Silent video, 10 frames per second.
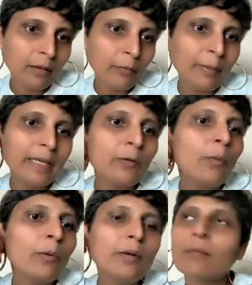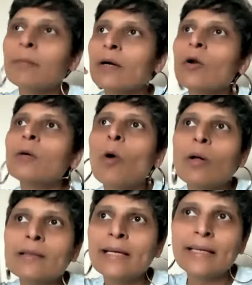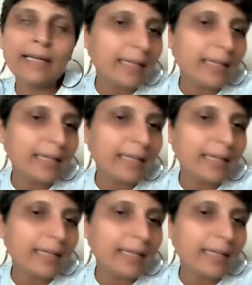we don't we are not born thinking